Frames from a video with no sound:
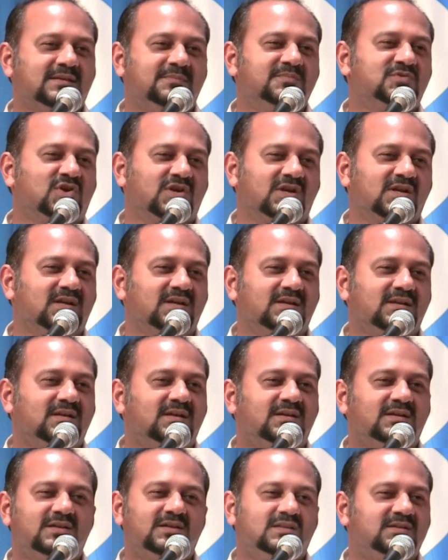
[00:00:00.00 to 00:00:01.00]
I'm sorry,
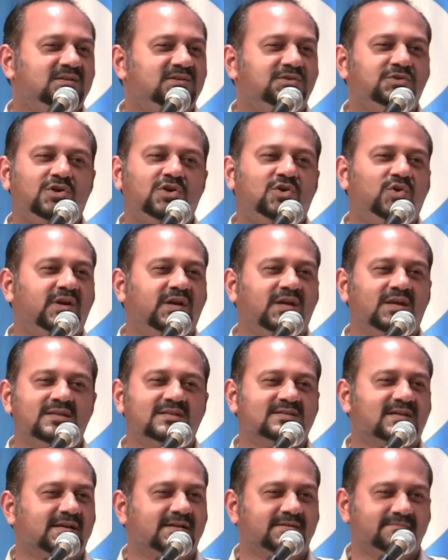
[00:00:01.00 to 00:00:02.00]
you're going
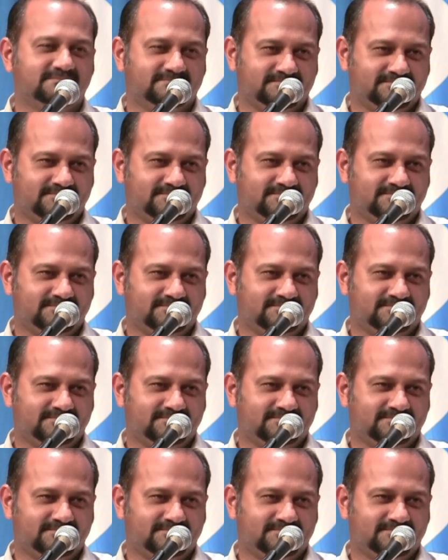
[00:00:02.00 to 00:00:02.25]
inside.